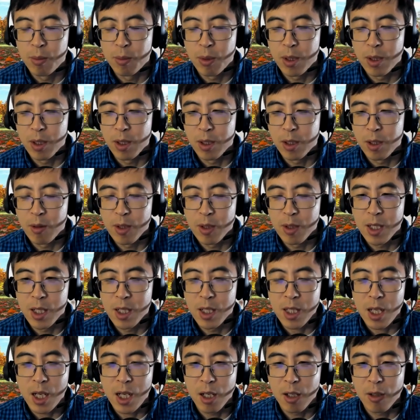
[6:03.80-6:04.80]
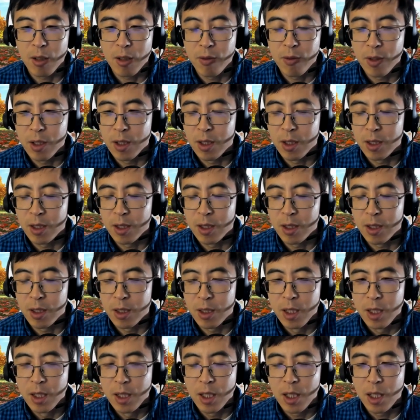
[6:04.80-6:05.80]
produce this iPhone,
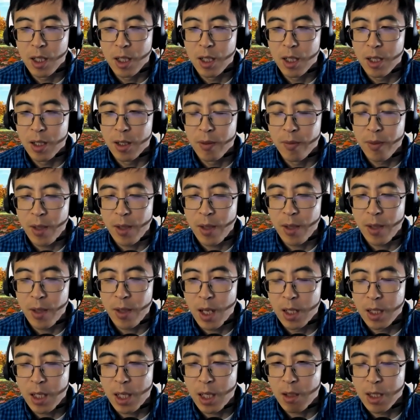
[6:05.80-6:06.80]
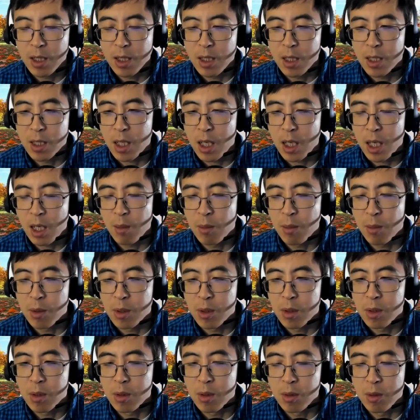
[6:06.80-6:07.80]
and now it's the time
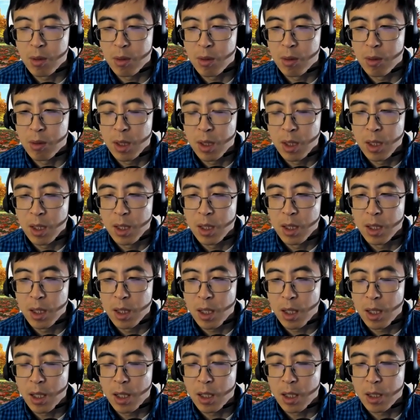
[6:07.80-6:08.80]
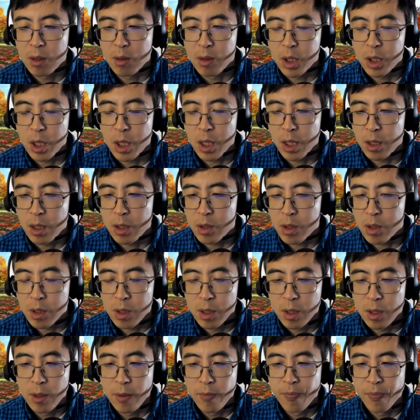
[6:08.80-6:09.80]
to change.
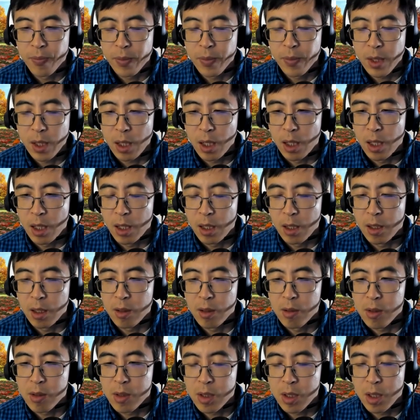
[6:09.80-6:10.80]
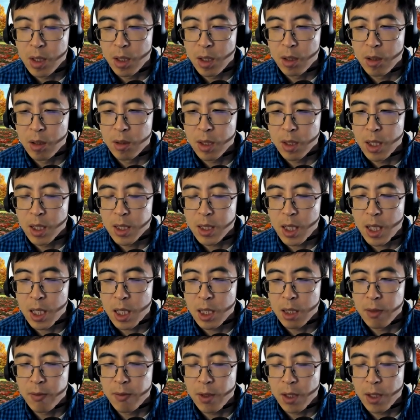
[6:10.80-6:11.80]
So
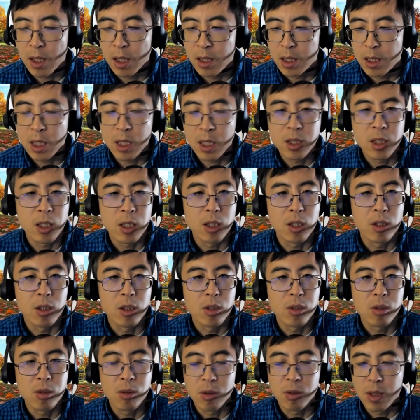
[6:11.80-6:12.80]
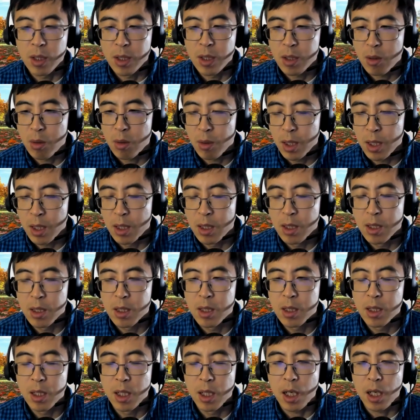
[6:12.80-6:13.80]
instead of addicting to the
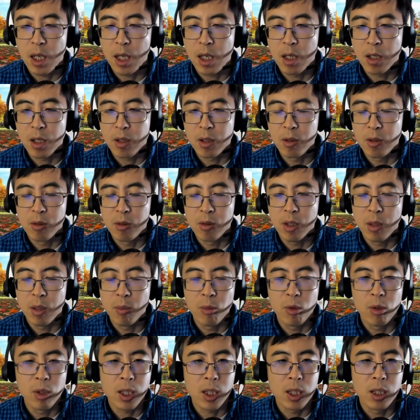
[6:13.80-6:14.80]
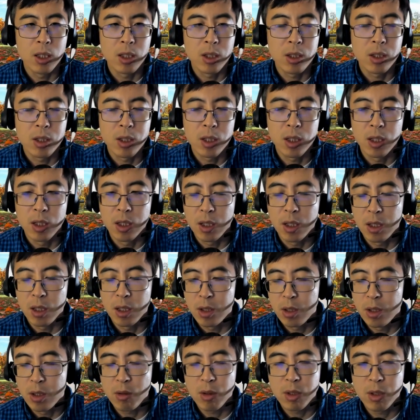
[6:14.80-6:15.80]
screens, they argue a more
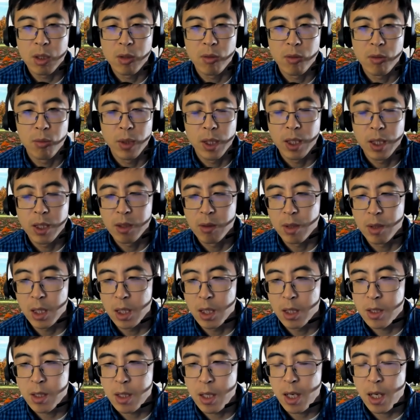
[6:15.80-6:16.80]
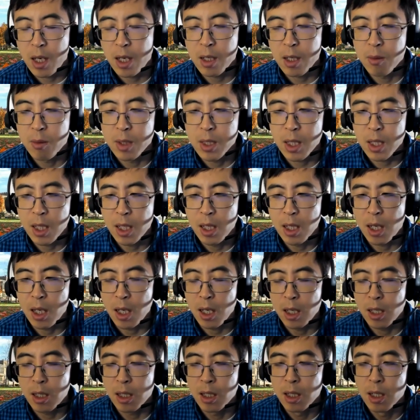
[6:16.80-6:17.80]
intuitive way to interact with
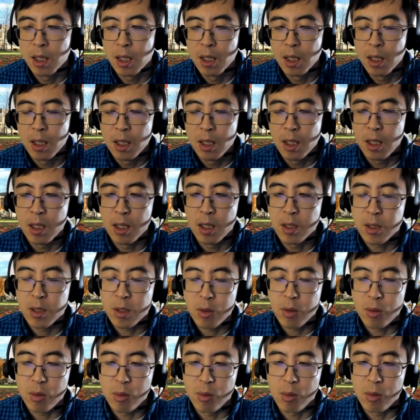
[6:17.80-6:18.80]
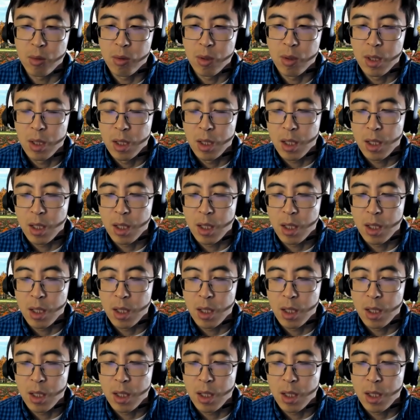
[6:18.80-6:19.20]
AI is through